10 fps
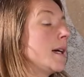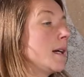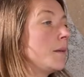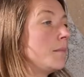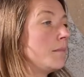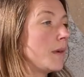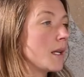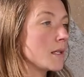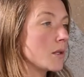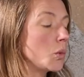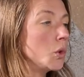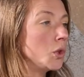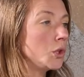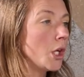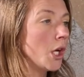um, and
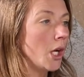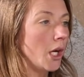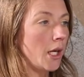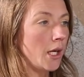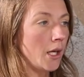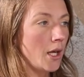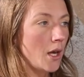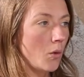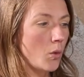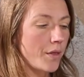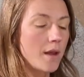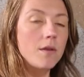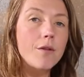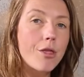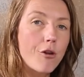sold uh, with
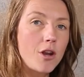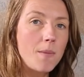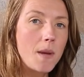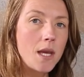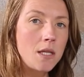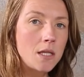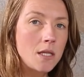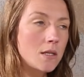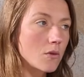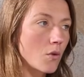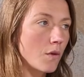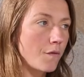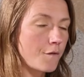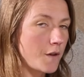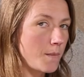either 30 pages or
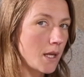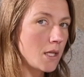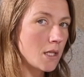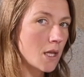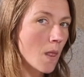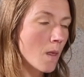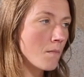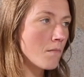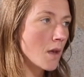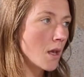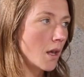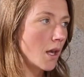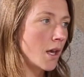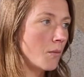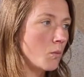50 pages in them.
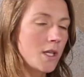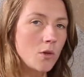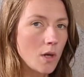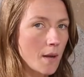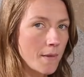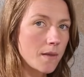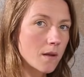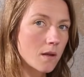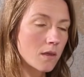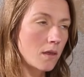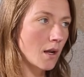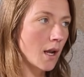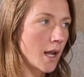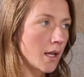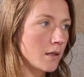Um, we don't limit the, the
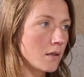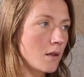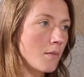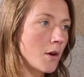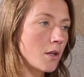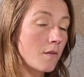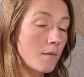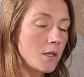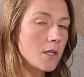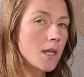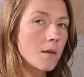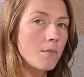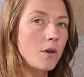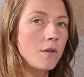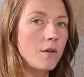client to the amount of images they can put in